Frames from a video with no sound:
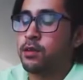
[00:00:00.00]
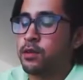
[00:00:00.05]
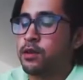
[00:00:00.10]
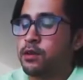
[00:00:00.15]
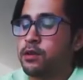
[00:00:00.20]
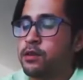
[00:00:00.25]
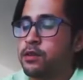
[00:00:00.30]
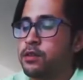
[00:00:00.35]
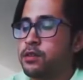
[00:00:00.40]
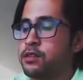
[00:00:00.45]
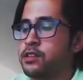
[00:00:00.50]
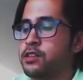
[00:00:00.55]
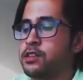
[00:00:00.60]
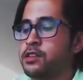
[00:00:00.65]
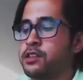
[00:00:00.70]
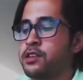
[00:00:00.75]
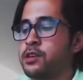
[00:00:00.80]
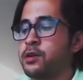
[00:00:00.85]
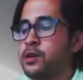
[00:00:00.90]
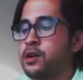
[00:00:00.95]
Okay, it's
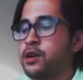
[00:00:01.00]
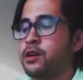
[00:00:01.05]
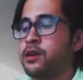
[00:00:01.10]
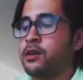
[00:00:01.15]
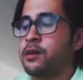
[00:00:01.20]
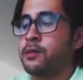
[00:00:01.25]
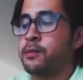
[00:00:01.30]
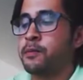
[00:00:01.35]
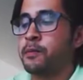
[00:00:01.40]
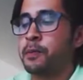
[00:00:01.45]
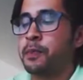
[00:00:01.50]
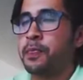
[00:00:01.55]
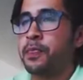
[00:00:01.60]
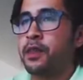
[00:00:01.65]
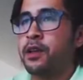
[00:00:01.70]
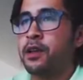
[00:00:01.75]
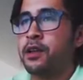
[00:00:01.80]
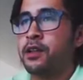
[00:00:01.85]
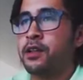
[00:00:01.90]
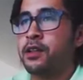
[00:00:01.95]
good to know.
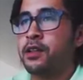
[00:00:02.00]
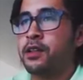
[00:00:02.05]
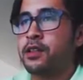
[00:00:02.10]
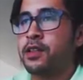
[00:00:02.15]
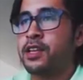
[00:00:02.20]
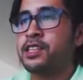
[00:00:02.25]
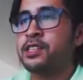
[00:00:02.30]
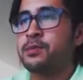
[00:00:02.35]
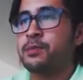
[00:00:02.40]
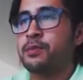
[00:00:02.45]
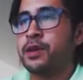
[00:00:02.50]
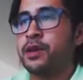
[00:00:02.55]
Let's